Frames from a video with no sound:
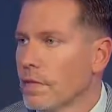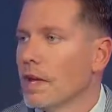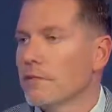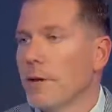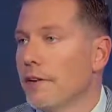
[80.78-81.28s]

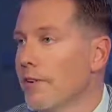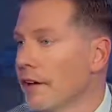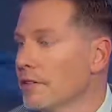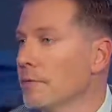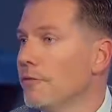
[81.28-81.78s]
Yes, as a matter of
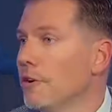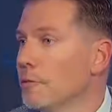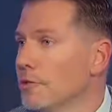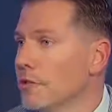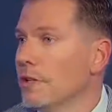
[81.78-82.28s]
fact, some
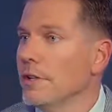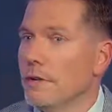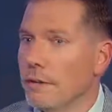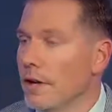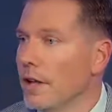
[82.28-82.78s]
farmers in
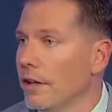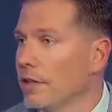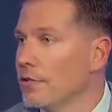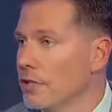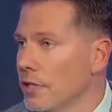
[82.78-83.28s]
the colony
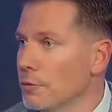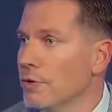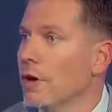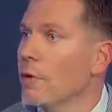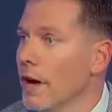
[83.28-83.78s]
of Virginia were
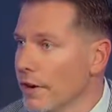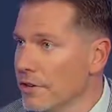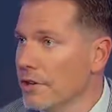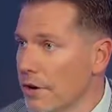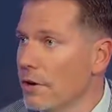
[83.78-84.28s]
required
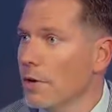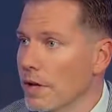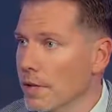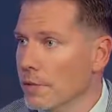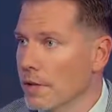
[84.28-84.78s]
to grow
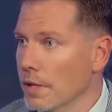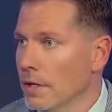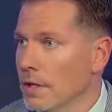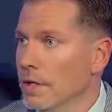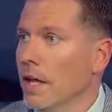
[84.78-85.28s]
hemp.
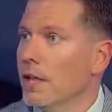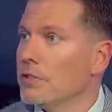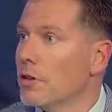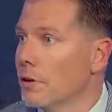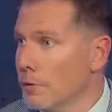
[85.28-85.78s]
And
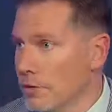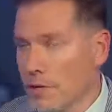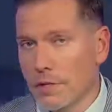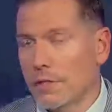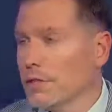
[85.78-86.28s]
so
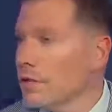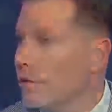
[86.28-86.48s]
it's such a